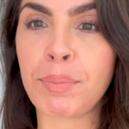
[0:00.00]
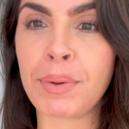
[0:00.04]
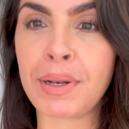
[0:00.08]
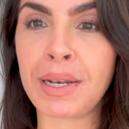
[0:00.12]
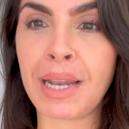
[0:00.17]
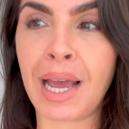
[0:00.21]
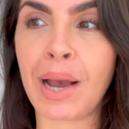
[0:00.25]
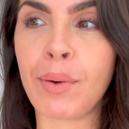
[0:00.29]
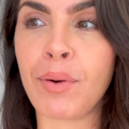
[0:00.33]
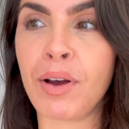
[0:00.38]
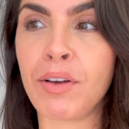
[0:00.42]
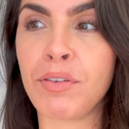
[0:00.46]
but
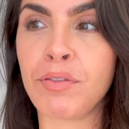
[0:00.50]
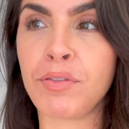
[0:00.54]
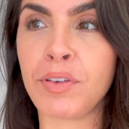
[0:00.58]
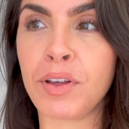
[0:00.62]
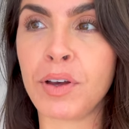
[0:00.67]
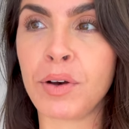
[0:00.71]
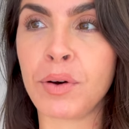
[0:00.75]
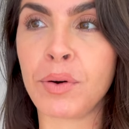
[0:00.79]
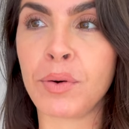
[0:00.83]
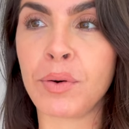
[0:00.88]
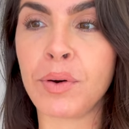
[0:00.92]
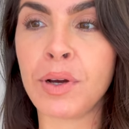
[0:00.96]
now I
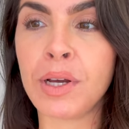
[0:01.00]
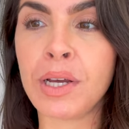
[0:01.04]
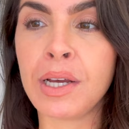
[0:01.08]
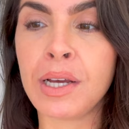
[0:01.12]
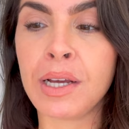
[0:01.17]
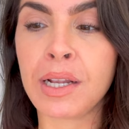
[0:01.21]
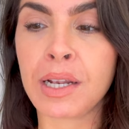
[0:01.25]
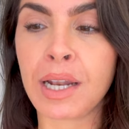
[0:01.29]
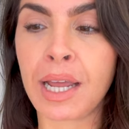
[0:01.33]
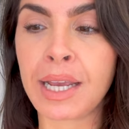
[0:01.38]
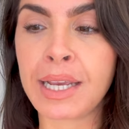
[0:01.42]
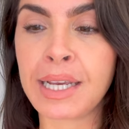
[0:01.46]
feel
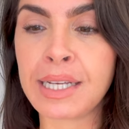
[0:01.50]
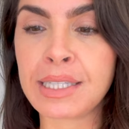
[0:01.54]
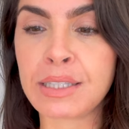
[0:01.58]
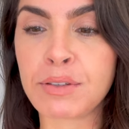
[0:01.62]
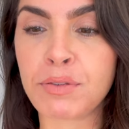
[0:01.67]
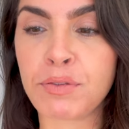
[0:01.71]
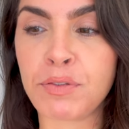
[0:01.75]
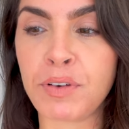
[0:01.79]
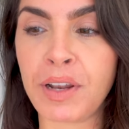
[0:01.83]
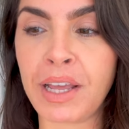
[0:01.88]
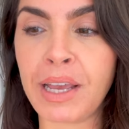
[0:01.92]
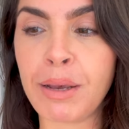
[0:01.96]
like
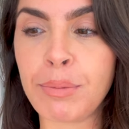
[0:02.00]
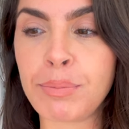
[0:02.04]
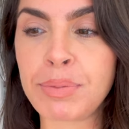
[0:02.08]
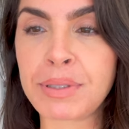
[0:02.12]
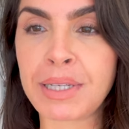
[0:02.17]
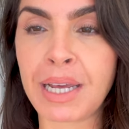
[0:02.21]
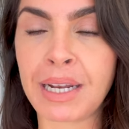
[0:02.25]
it's flipped